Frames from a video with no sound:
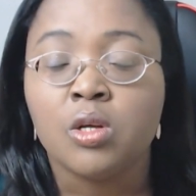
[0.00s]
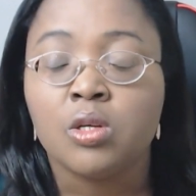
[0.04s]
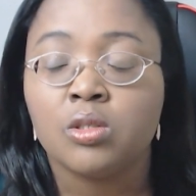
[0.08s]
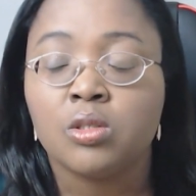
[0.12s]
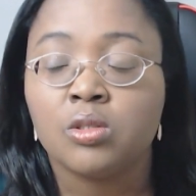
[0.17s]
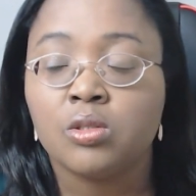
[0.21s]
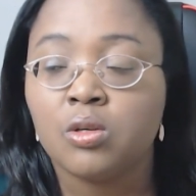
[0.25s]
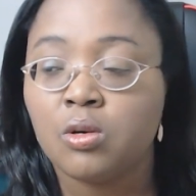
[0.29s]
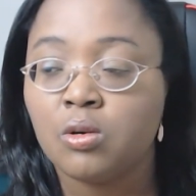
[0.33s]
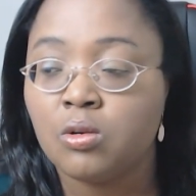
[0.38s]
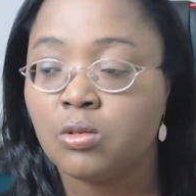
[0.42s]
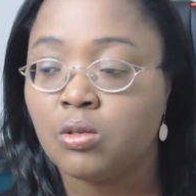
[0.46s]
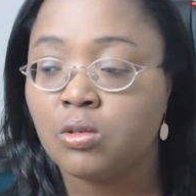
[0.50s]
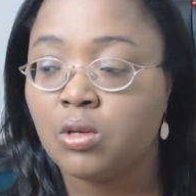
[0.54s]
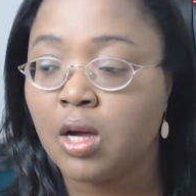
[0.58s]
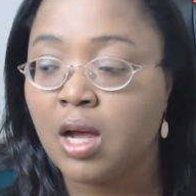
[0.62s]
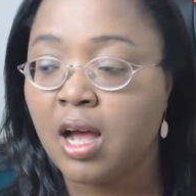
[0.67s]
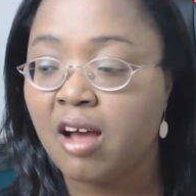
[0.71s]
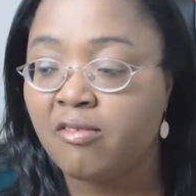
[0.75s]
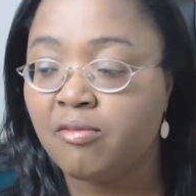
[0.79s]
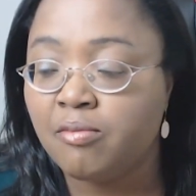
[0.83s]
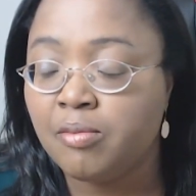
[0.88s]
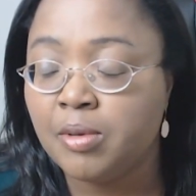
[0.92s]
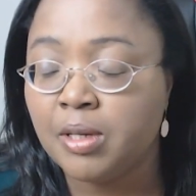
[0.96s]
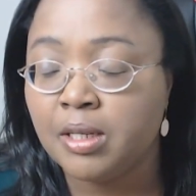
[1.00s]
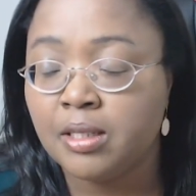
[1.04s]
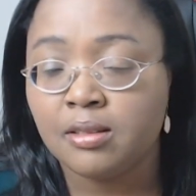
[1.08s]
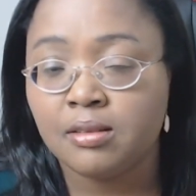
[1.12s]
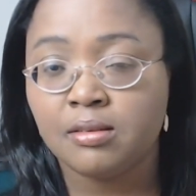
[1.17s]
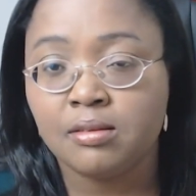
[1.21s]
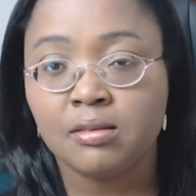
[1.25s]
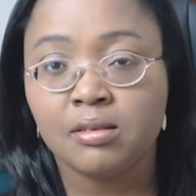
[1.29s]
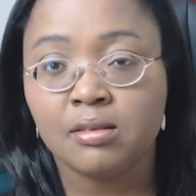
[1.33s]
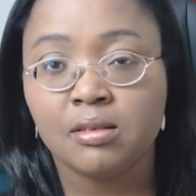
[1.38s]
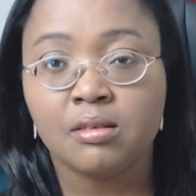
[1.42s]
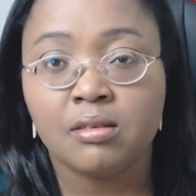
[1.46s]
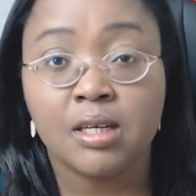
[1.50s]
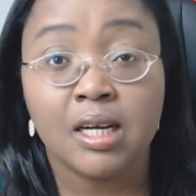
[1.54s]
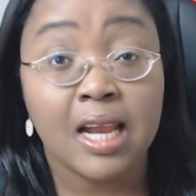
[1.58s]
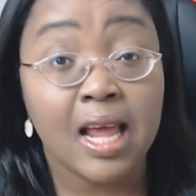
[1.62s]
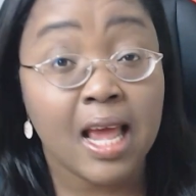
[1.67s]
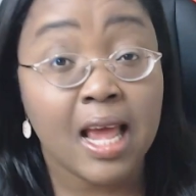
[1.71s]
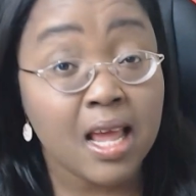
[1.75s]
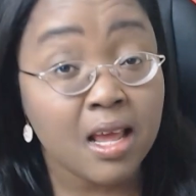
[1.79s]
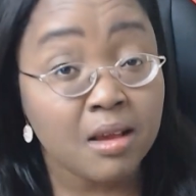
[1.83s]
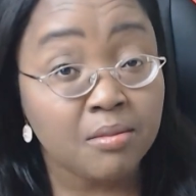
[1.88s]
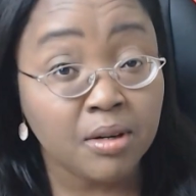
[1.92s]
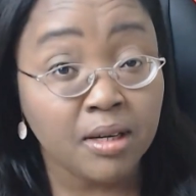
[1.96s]
So I've been
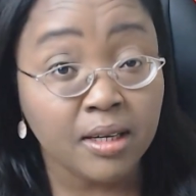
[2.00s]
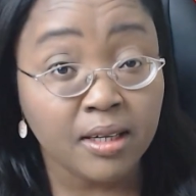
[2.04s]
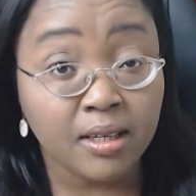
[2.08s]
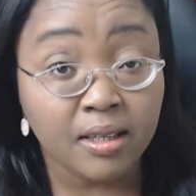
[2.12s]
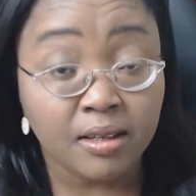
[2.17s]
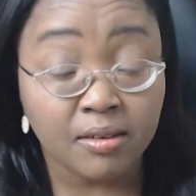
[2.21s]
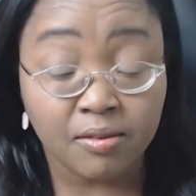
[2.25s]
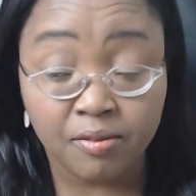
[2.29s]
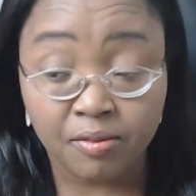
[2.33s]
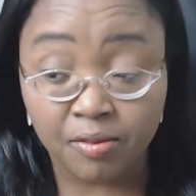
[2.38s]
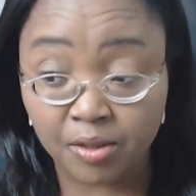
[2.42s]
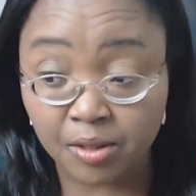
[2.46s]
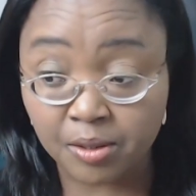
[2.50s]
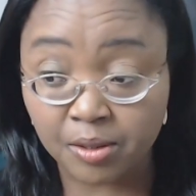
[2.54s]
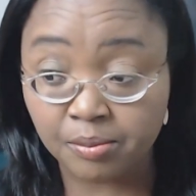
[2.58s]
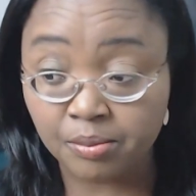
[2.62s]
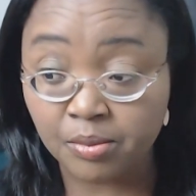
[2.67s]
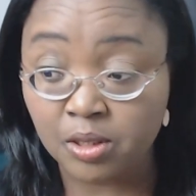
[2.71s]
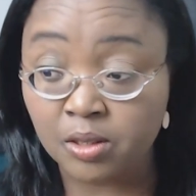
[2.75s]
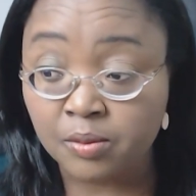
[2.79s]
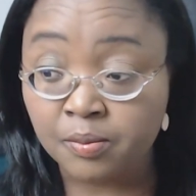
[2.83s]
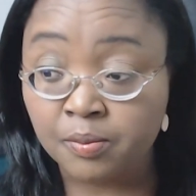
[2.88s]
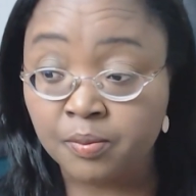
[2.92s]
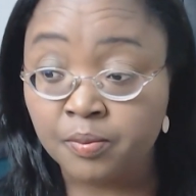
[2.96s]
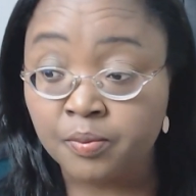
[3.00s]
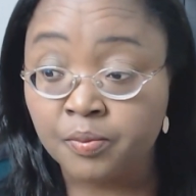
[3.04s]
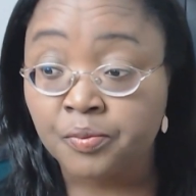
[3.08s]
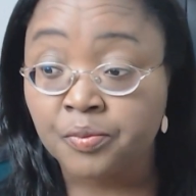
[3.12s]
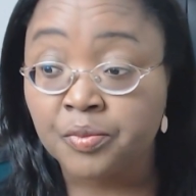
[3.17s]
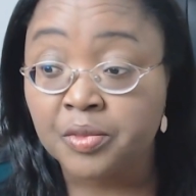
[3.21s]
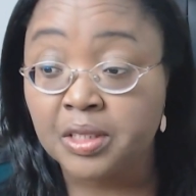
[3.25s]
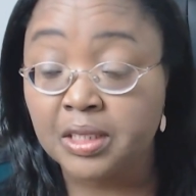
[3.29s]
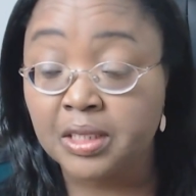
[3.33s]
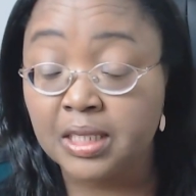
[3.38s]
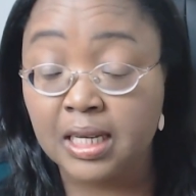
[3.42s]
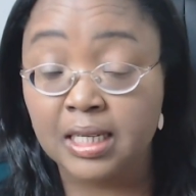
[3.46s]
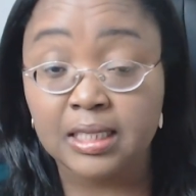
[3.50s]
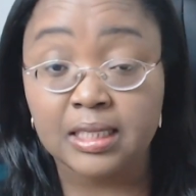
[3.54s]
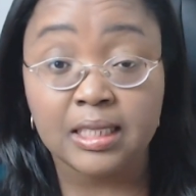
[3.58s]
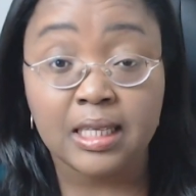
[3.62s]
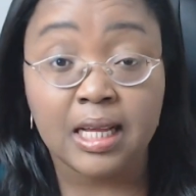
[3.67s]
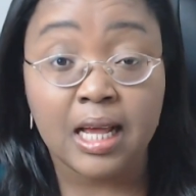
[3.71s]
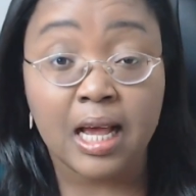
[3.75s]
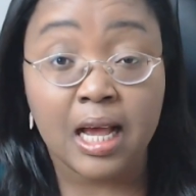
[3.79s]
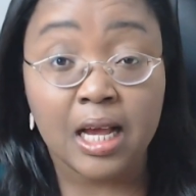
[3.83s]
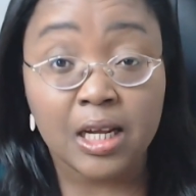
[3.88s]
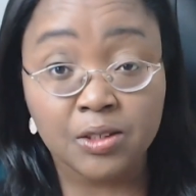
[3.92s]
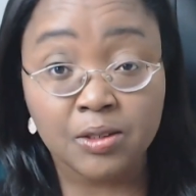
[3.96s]
reliably informed that
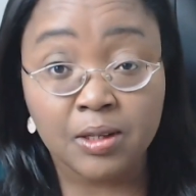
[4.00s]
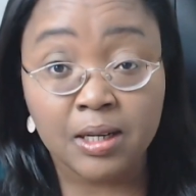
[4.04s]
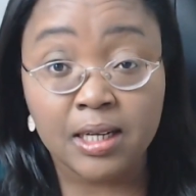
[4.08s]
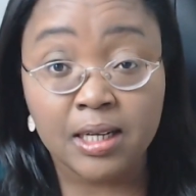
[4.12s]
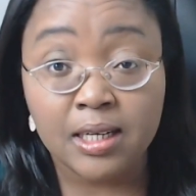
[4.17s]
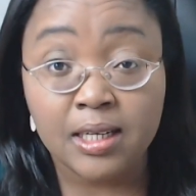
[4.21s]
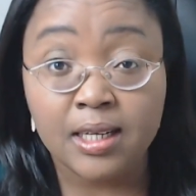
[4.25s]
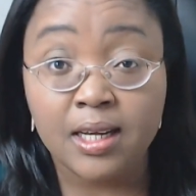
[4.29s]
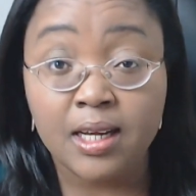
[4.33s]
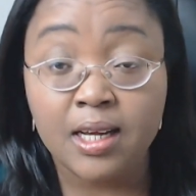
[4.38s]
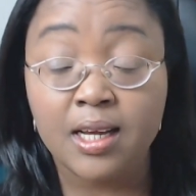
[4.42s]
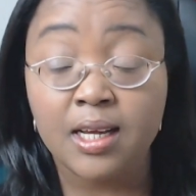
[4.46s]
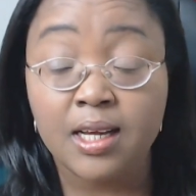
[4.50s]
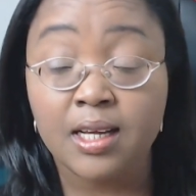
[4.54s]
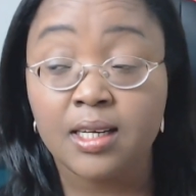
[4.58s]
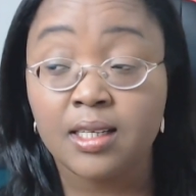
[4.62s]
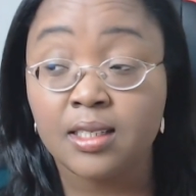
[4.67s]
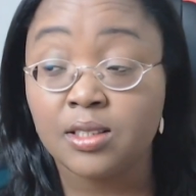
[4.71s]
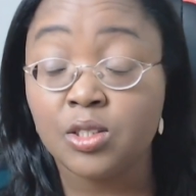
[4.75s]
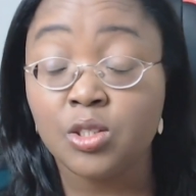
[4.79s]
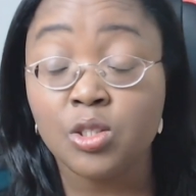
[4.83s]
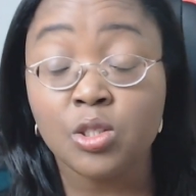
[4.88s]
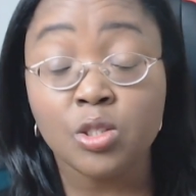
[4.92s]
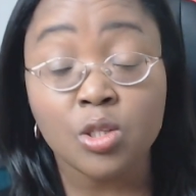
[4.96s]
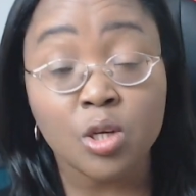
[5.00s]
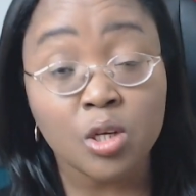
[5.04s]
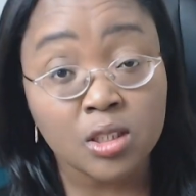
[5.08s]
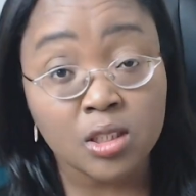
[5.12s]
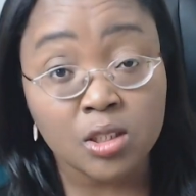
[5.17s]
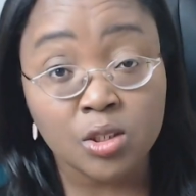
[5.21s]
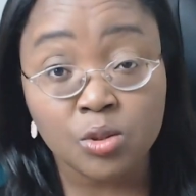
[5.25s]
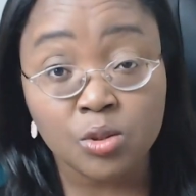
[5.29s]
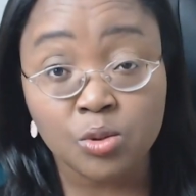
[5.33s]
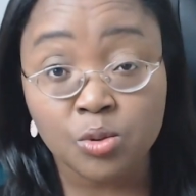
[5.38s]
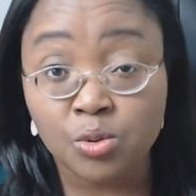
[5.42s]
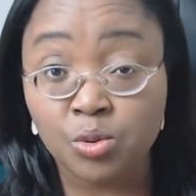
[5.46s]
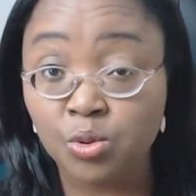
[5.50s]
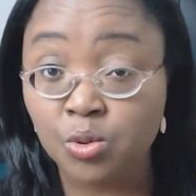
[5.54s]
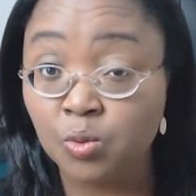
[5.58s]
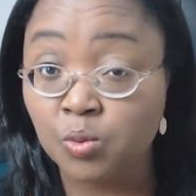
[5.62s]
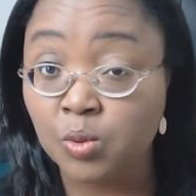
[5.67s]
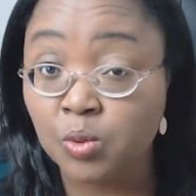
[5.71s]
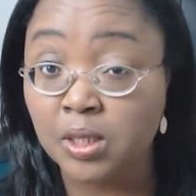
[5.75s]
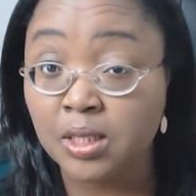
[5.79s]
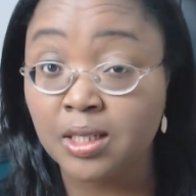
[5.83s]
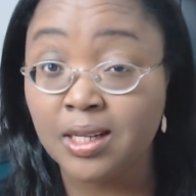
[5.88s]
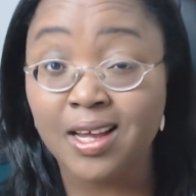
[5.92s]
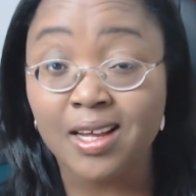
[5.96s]
actually it is nothing to do
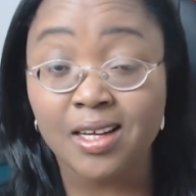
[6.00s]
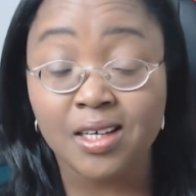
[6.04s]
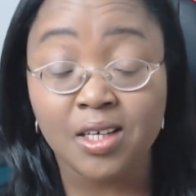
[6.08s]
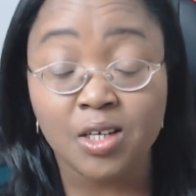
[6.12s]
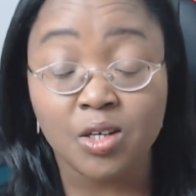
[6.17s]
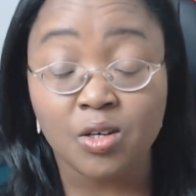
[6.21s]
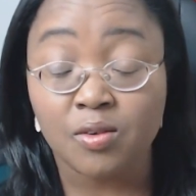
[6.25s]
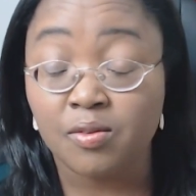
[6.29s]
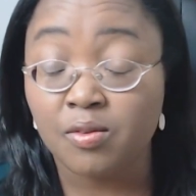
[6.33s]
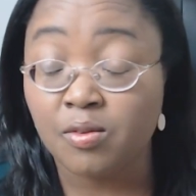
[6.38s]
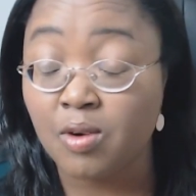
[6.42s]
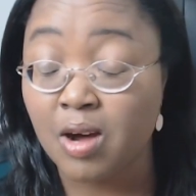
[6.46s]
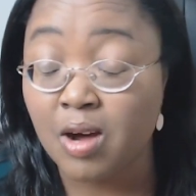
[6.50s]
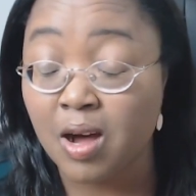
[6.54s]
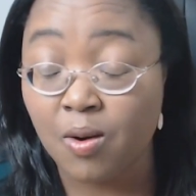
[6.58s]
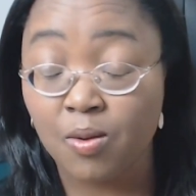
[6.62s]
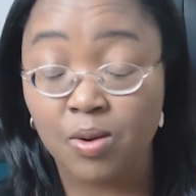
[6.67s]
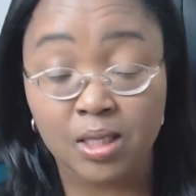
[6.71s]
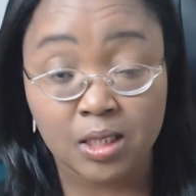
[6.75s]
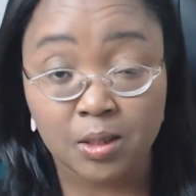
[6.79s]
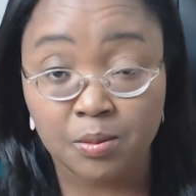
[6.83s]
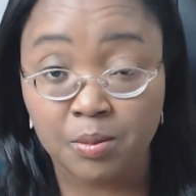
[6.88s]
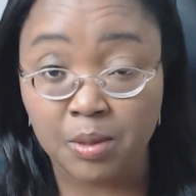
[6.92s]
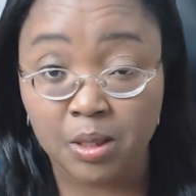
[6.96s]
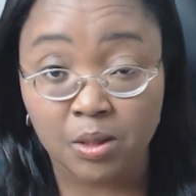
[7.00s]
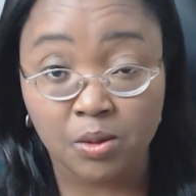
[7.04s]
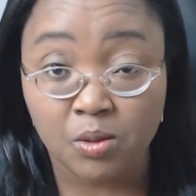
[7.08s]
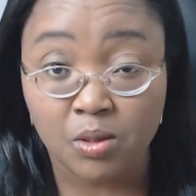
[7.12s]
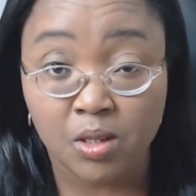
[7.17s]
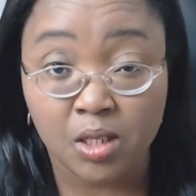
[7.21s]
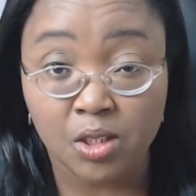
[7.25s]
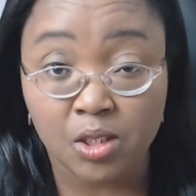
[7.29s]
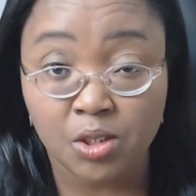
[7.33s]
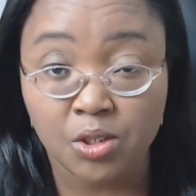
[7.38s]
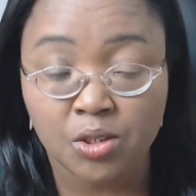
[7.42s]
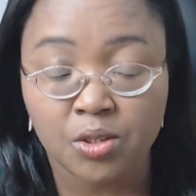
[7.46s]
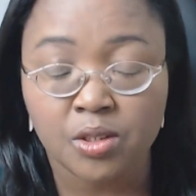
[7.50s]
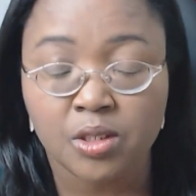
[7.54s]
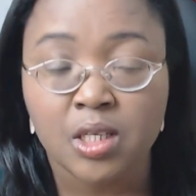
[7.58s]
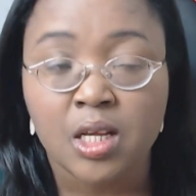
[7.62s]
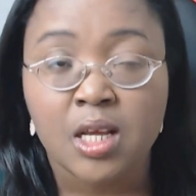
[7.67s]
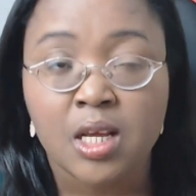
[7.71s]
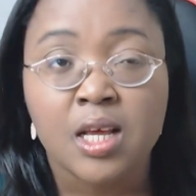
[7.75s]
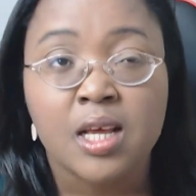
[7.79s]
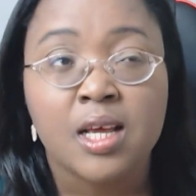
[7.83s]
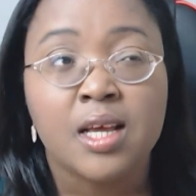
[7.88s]
with any of our speculations,